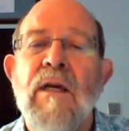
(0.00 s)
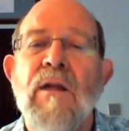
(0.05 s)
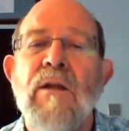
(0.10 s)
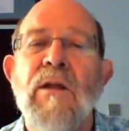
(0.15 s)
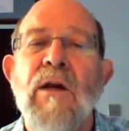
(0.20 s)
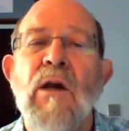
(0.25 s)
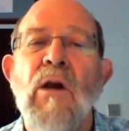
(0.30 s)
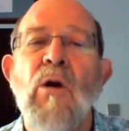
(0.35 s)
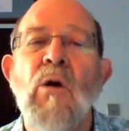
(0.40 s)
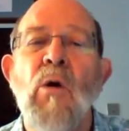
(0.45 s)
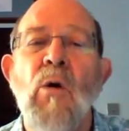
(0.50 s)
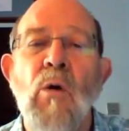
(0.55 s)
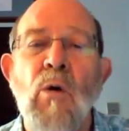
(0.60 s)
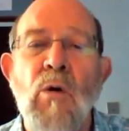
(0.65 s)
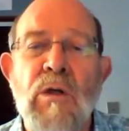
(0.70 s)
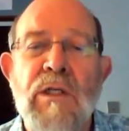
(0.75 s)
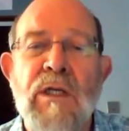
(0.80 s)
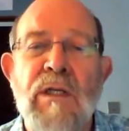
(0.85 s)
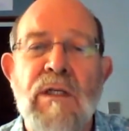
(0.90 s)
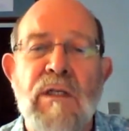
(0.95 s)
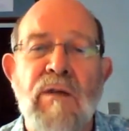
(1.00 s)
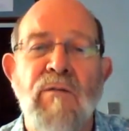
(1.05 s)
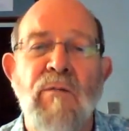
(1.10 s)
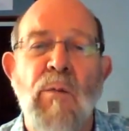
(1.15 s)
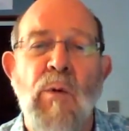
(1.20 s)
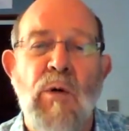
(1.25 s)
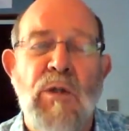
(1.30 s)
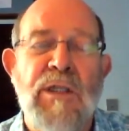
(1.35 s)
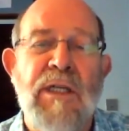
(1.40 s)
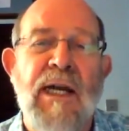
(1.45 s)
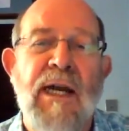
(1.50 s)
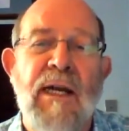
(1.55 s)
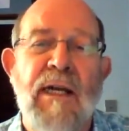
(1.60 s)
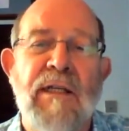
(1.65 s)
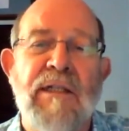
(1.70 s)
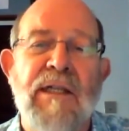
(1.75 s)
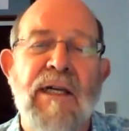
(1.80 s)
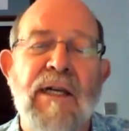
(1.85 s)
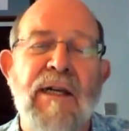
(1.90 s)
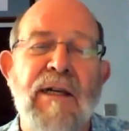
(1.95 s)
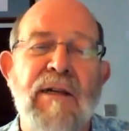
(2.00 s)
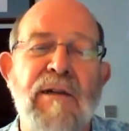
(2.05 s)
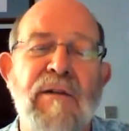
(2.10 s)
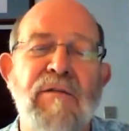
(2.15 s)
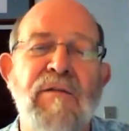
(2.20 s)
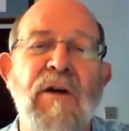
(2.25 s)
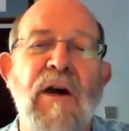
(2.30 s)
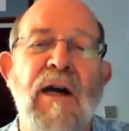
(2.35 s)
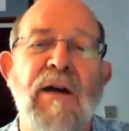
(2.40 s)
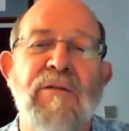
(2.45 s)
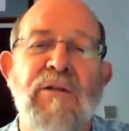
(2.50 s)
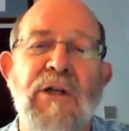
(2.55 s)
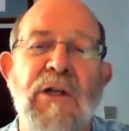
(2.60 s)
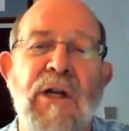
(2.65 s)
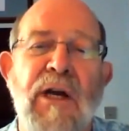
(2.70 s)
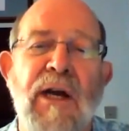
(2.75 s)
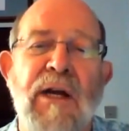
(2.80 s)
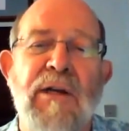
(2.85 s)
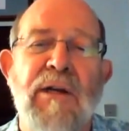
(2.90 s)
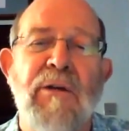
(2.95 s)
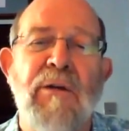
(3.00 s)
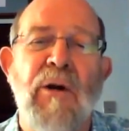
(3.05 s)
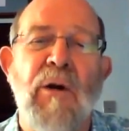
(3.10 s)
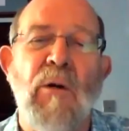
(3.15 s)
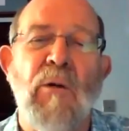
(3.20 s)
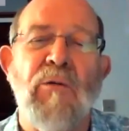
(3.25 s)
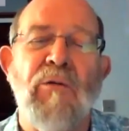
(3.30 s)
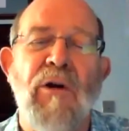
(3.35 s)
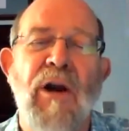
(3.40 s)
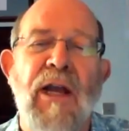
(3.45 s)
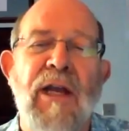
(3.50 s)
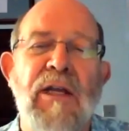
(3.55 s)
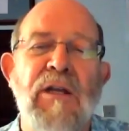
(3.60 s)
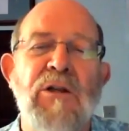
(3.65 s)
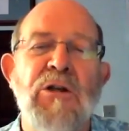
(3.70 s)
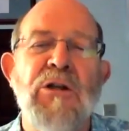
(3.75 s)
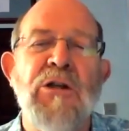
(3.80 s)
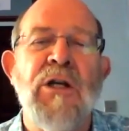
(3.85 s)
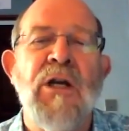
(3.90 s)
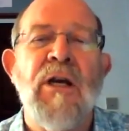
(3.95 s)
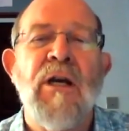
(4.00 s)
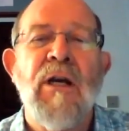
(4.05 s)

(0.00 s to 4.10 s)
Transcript: the causes of mortality in the 5 to 9-year-old range